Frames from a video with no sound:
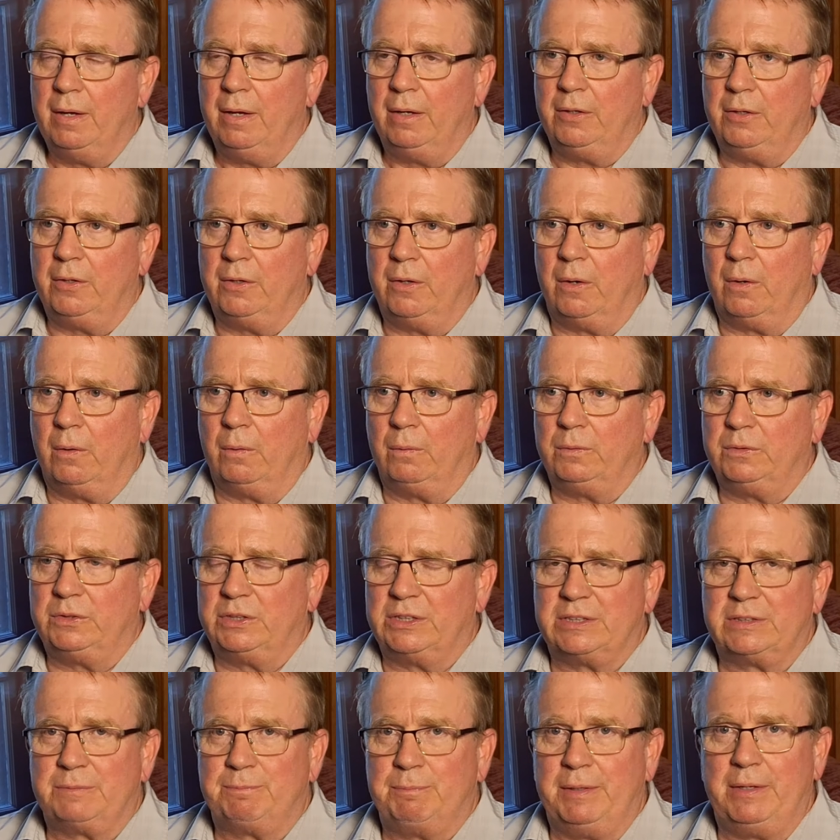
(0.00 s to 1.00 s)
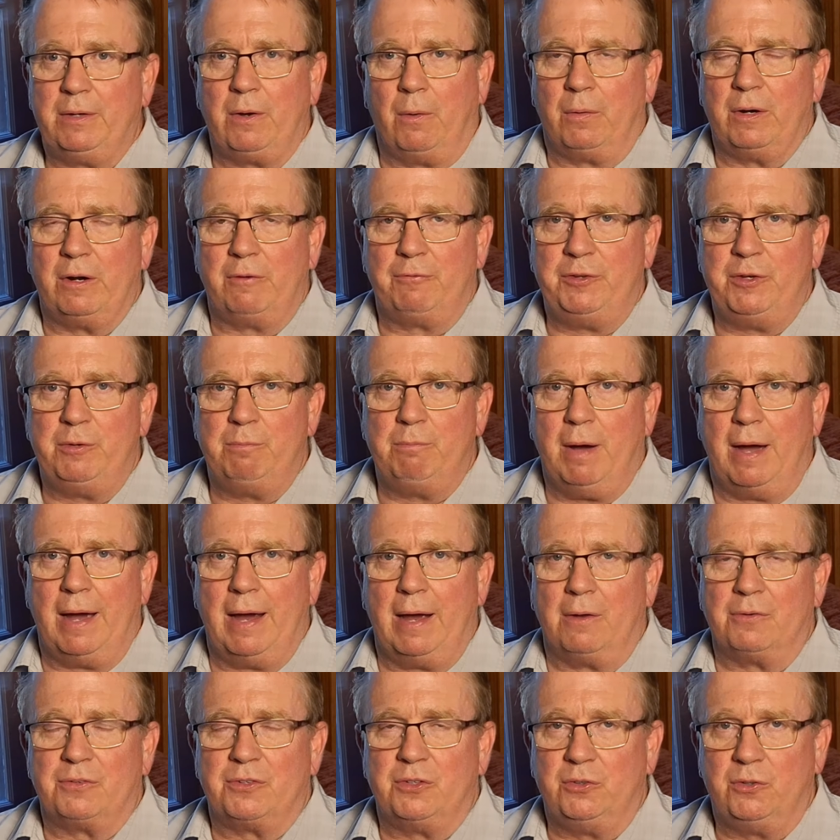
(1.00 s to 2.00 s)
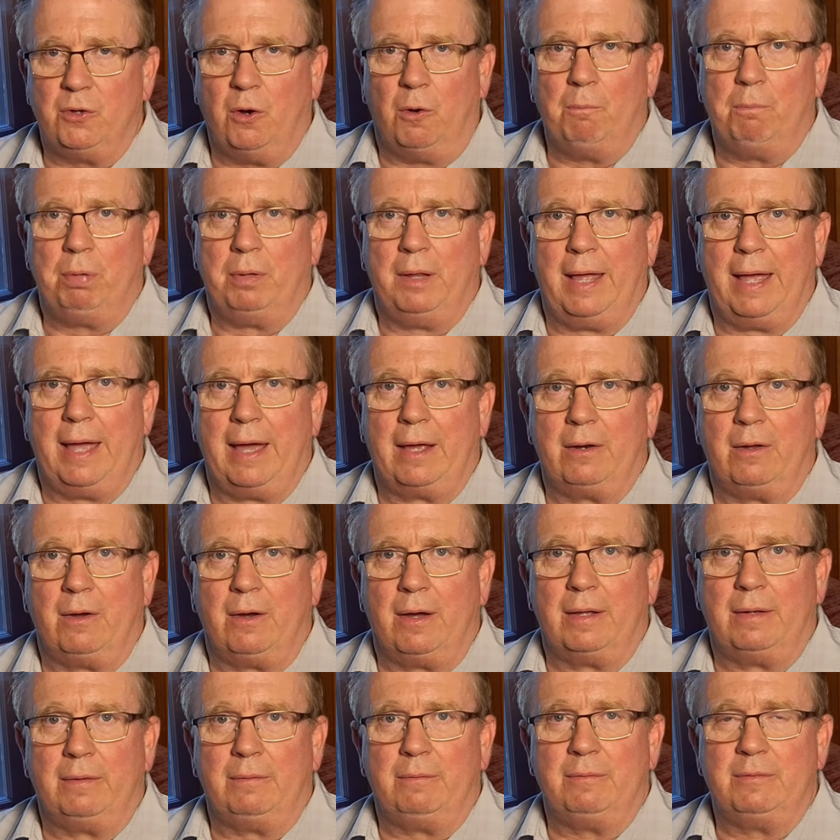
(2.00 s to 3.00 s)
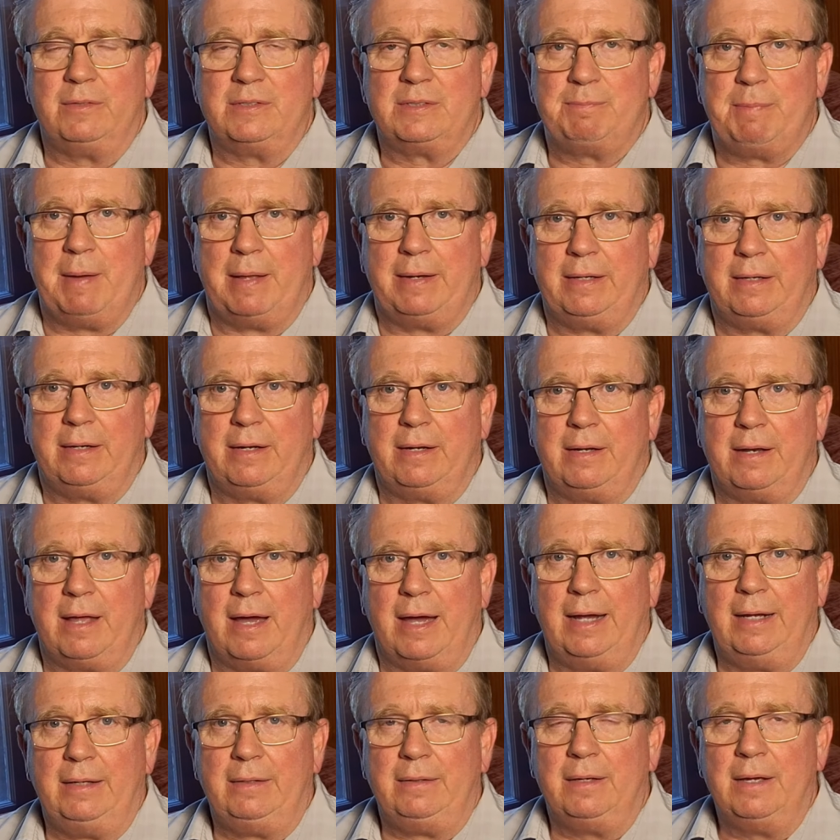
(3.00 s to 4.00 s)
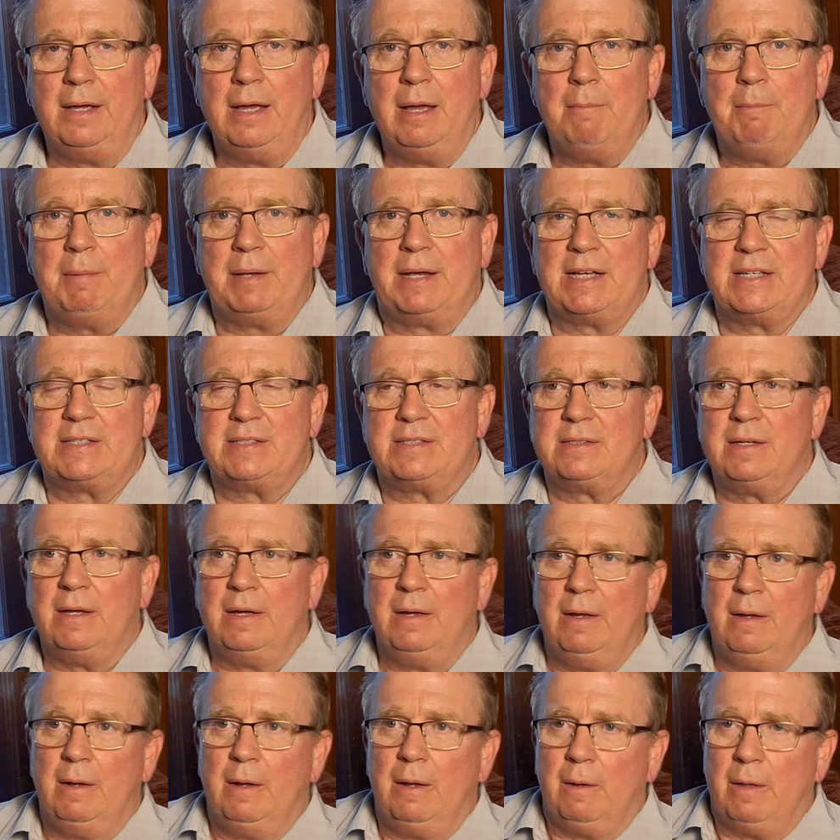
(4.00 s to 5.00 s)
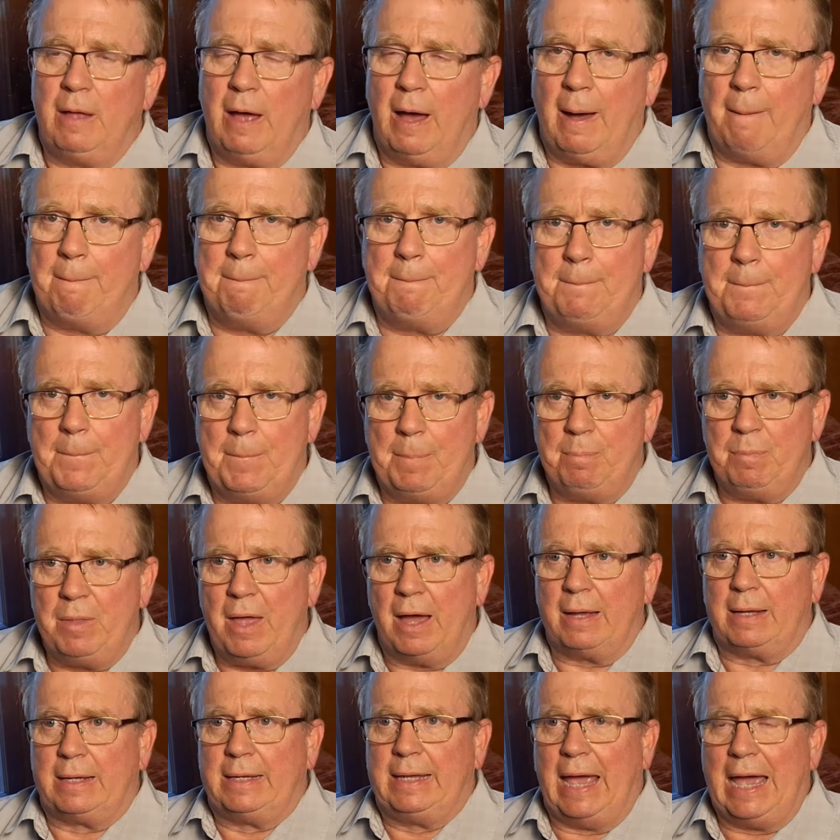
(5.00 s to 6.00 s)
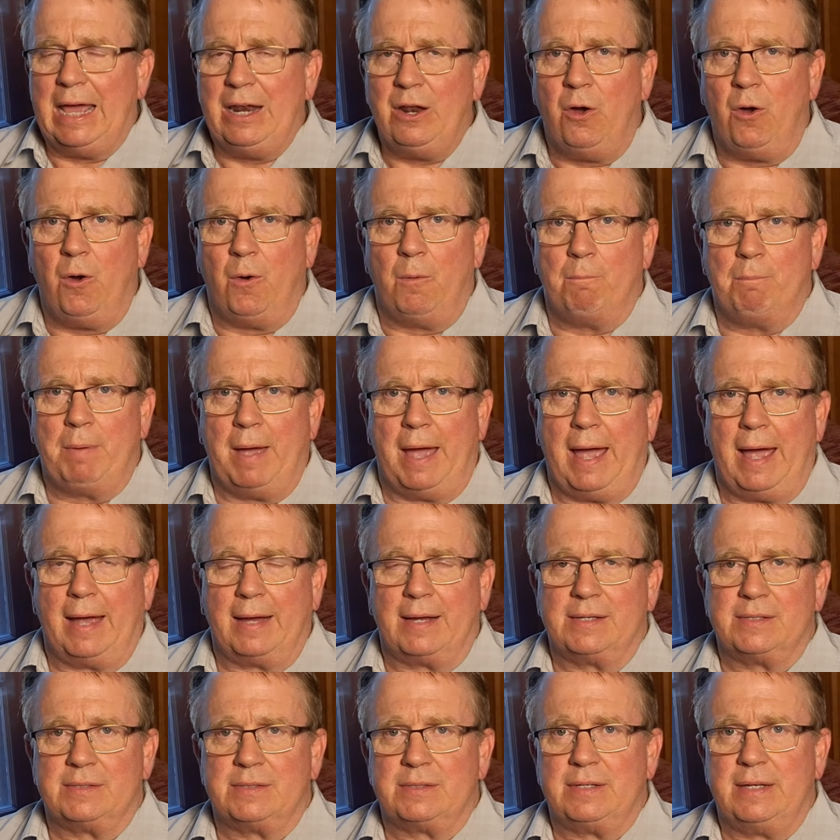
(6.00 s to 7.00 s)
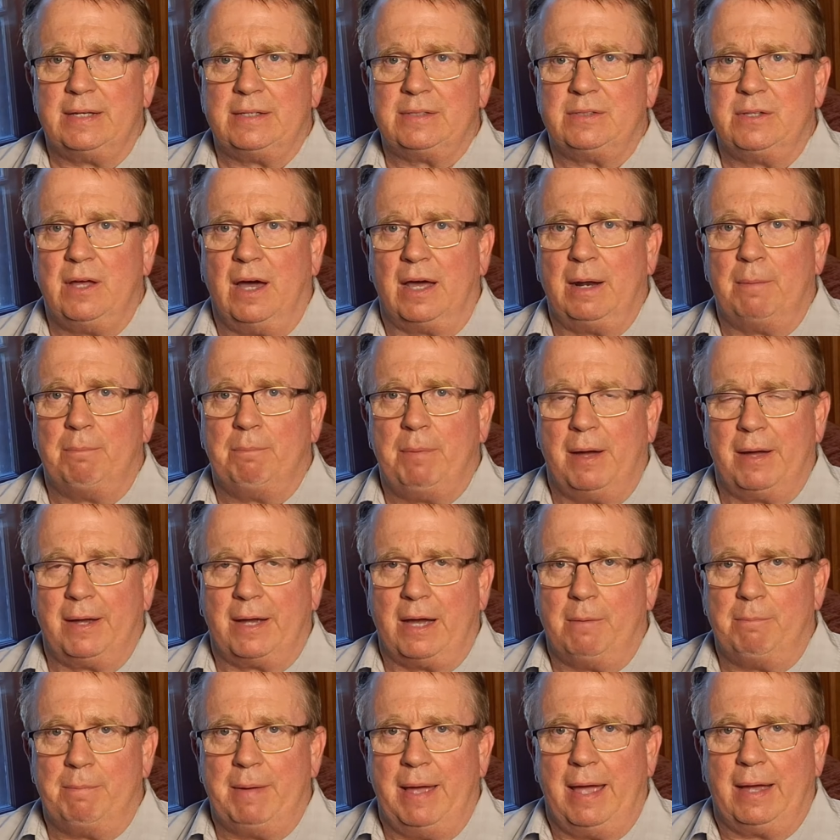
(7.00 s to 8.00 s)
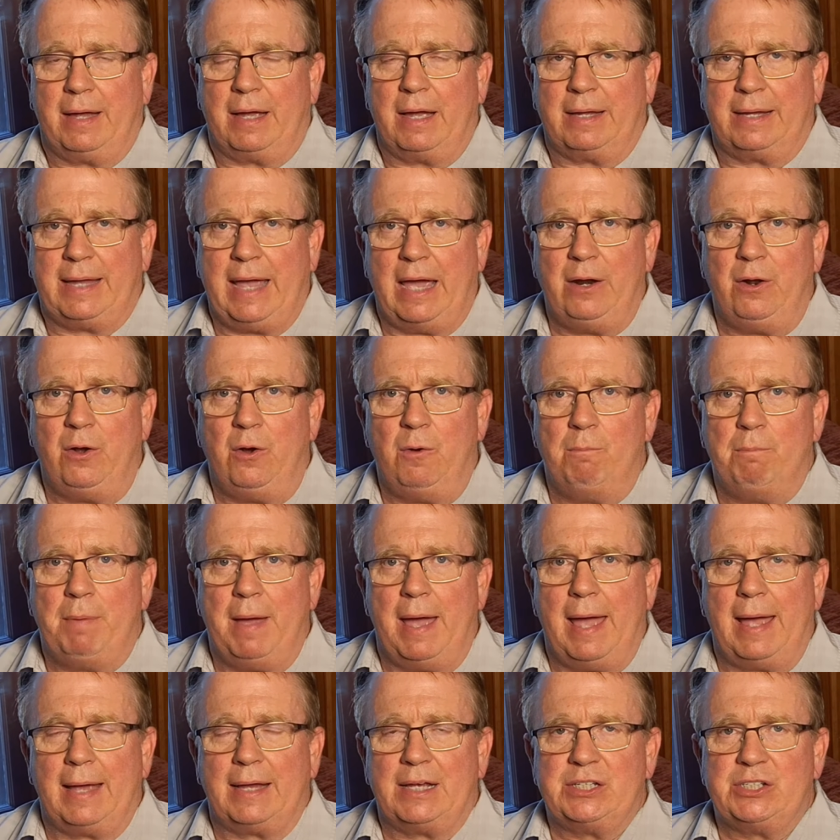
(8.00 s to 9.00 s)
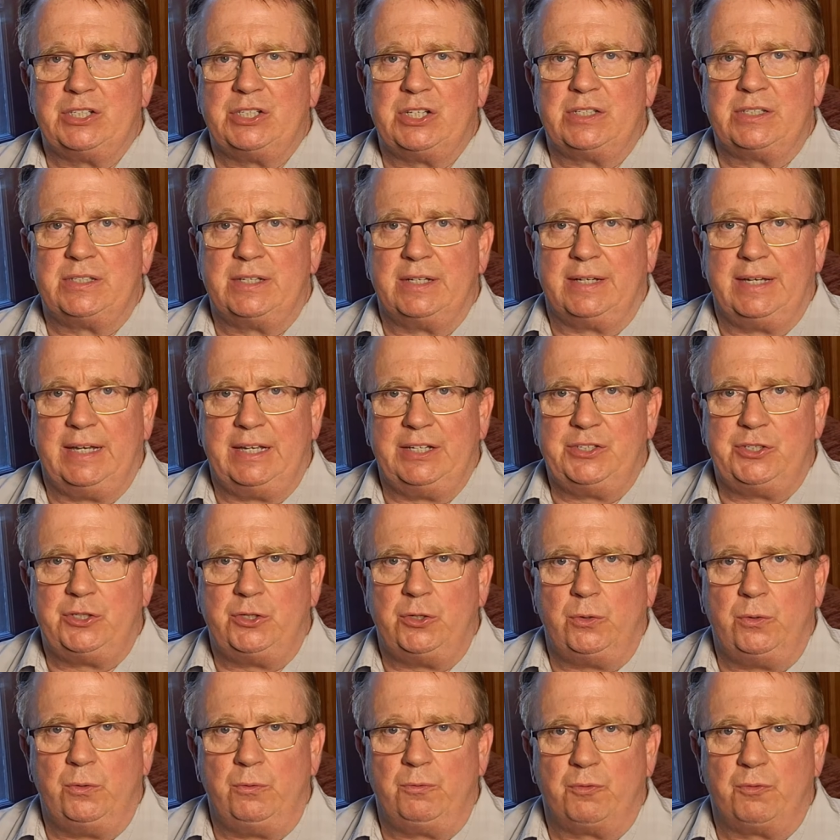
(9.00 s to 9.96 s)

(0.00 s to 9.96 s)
just be going a few miles, and don't plan on spending the night, because a get-home bag is not a bug-out bag. A get-home bag is just to get you